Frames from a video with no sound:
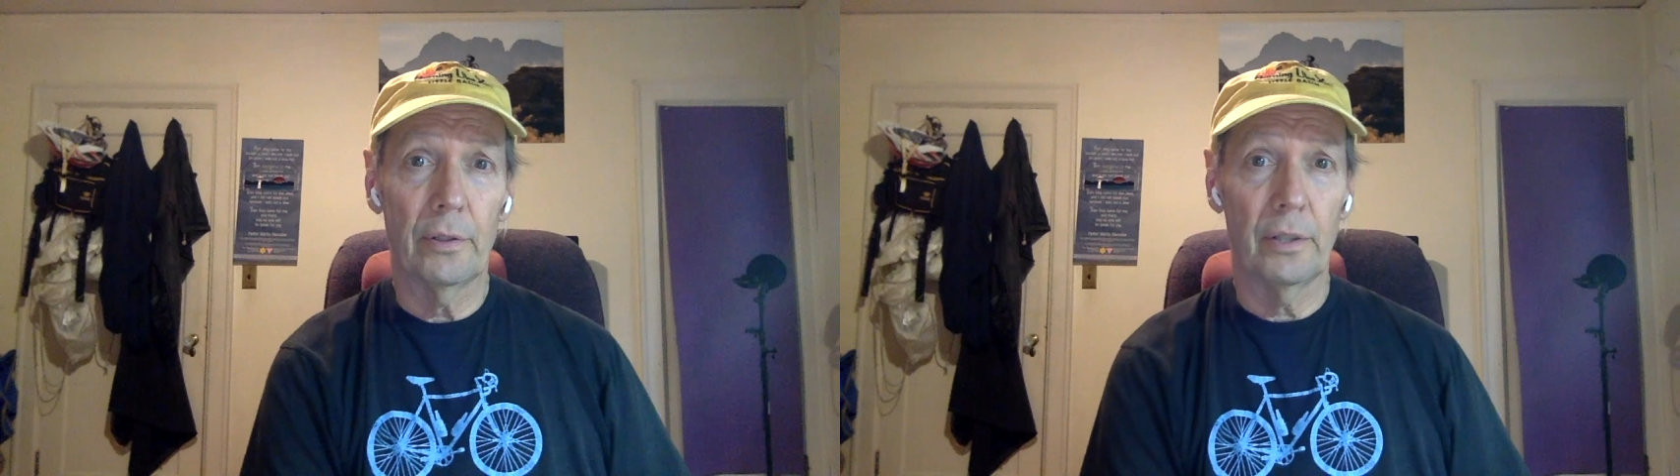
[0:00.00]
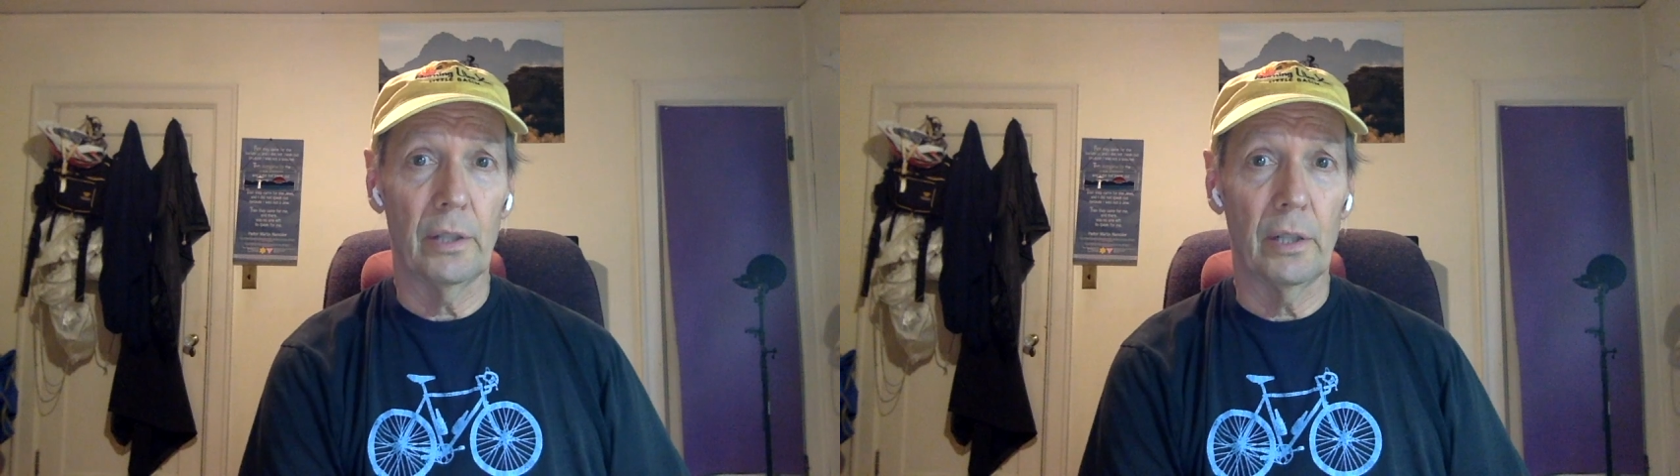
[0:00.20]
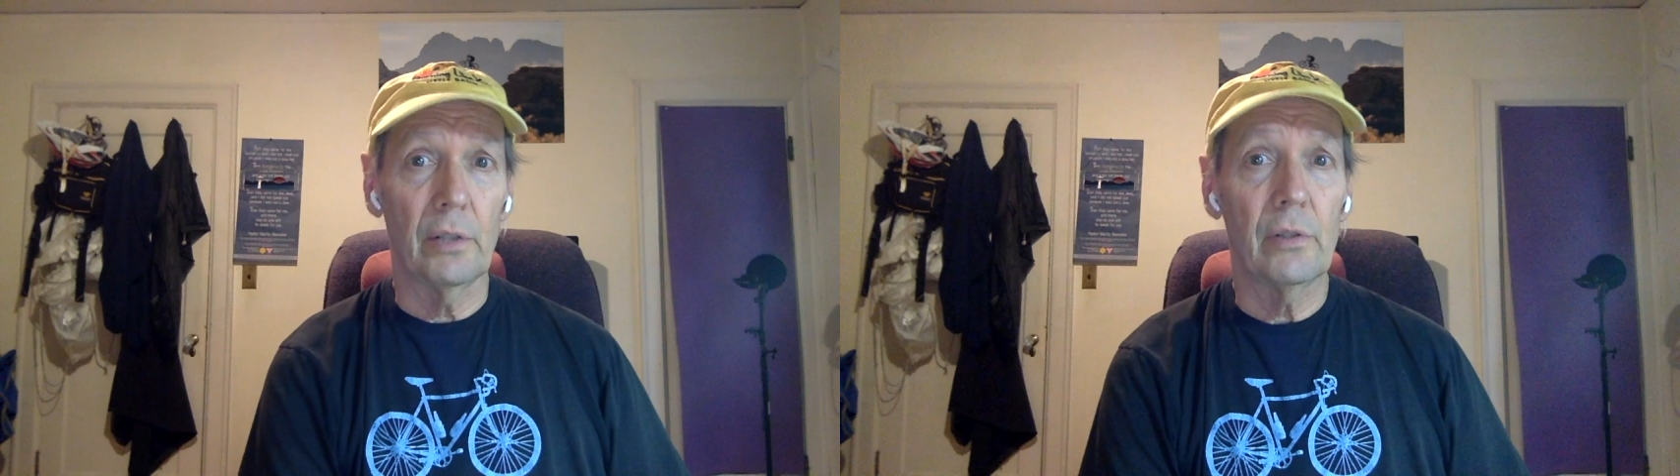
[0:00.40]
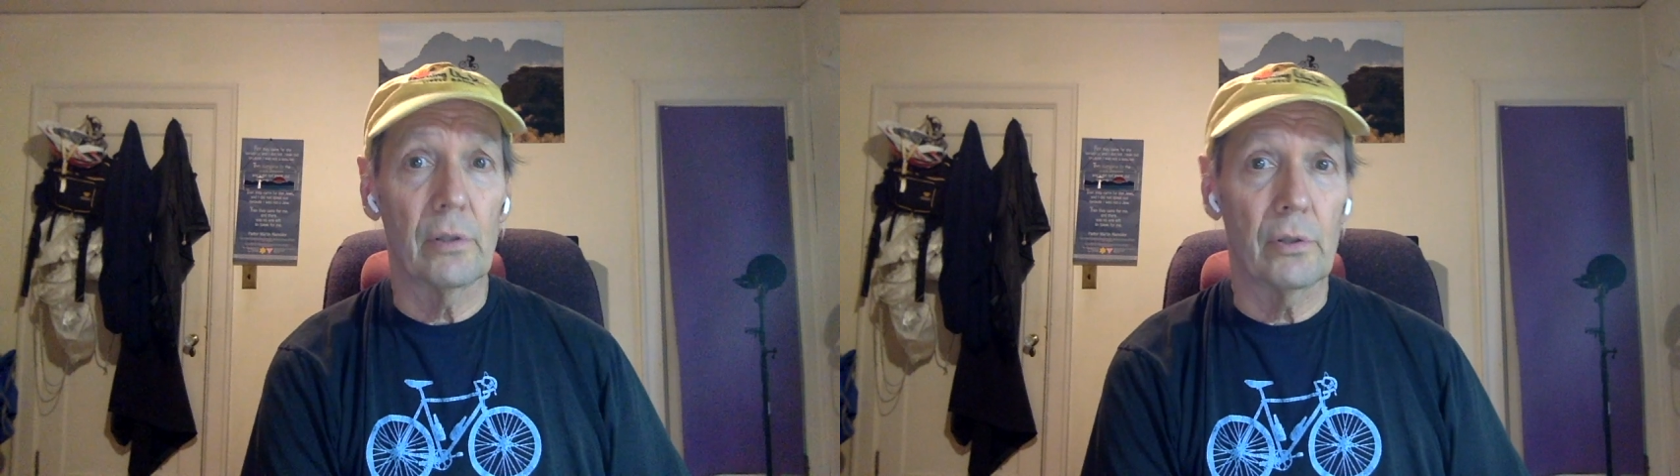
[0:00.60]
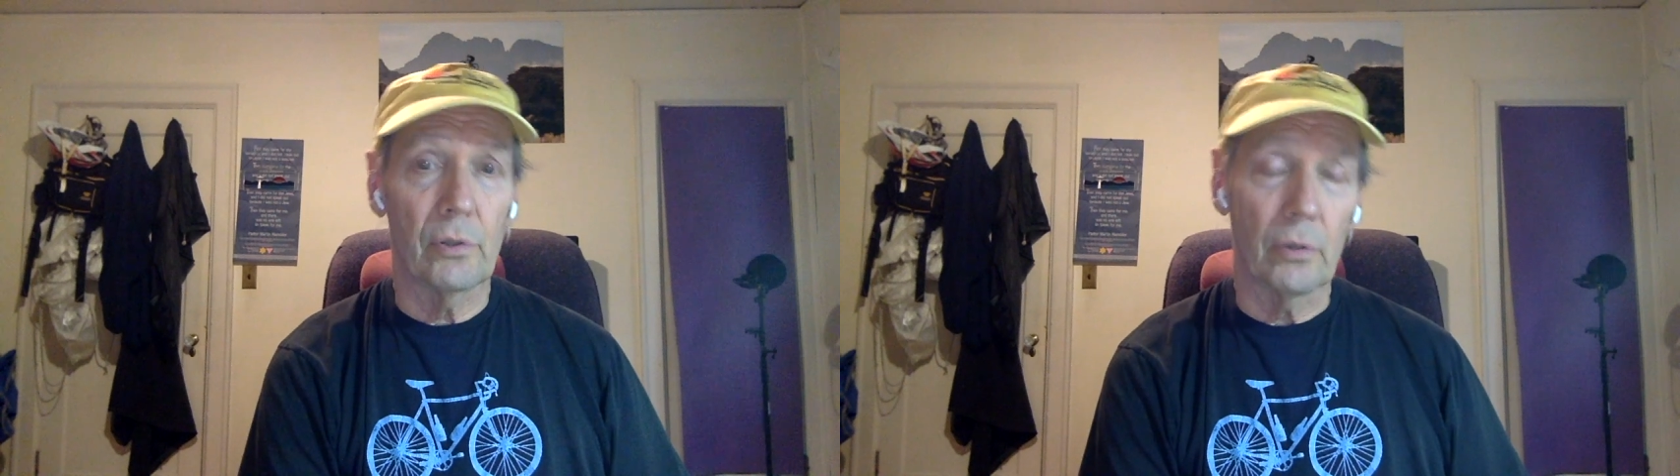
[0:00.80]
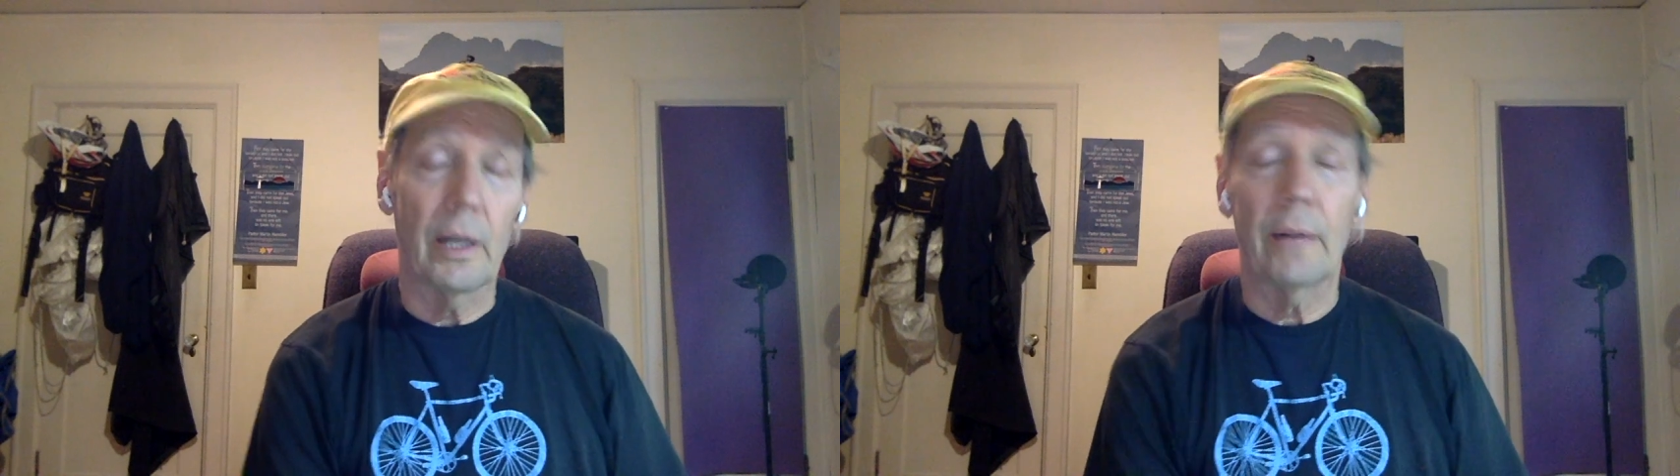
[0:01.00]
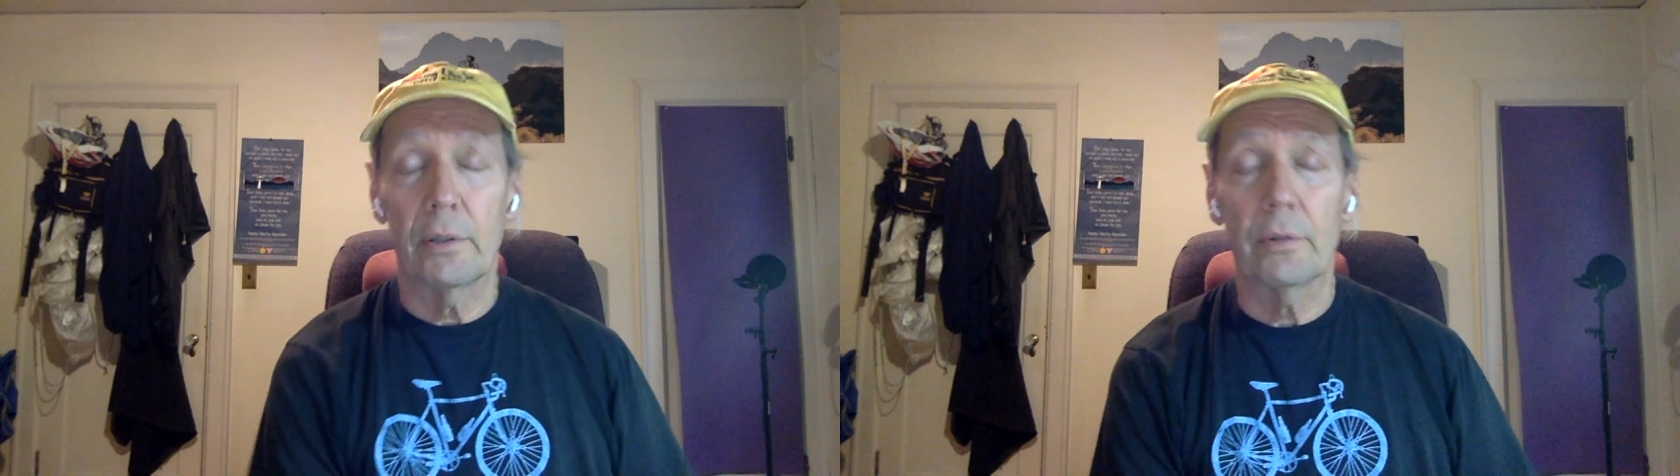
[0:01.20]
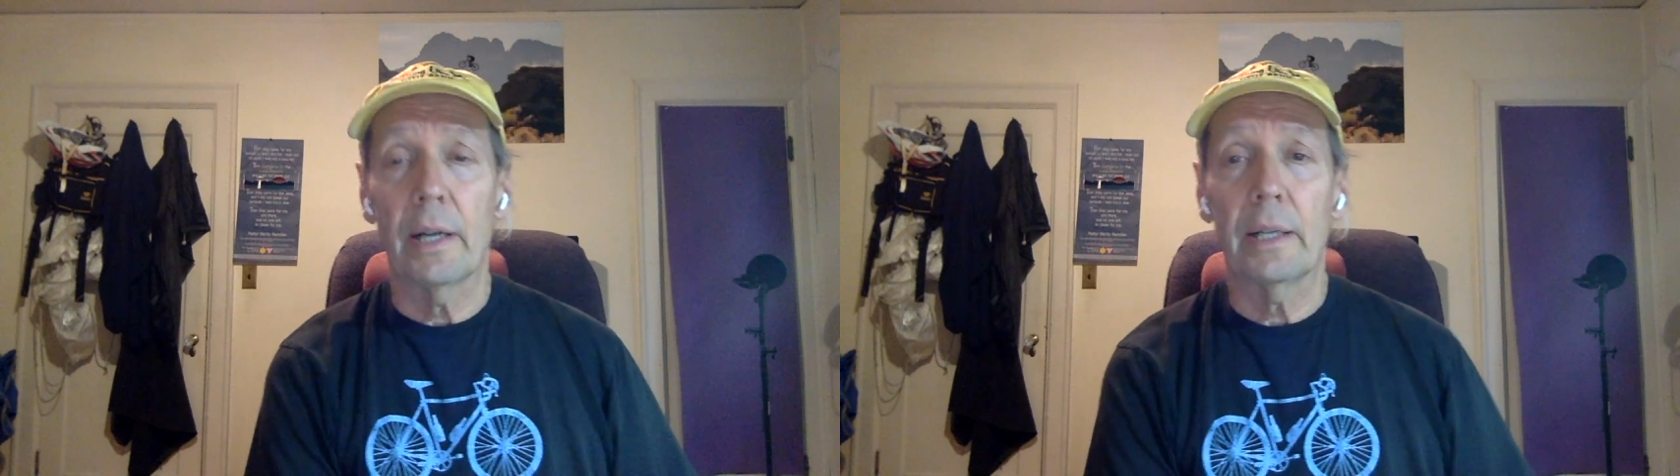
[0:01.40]
to these as you'll have a
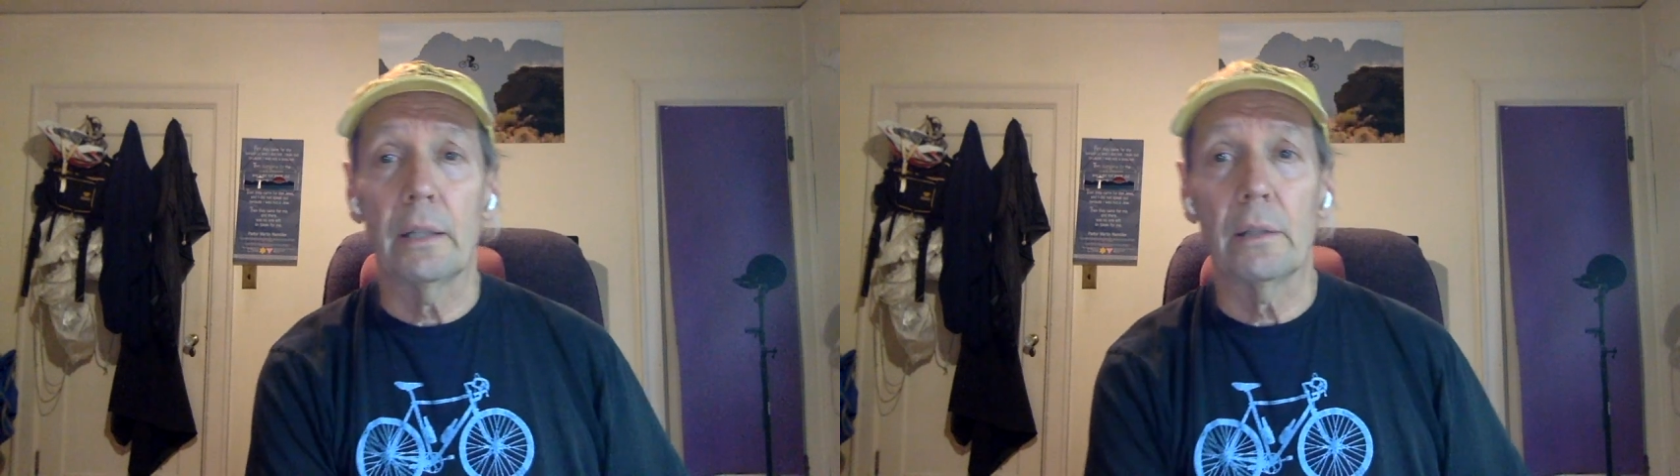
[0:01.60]
tracking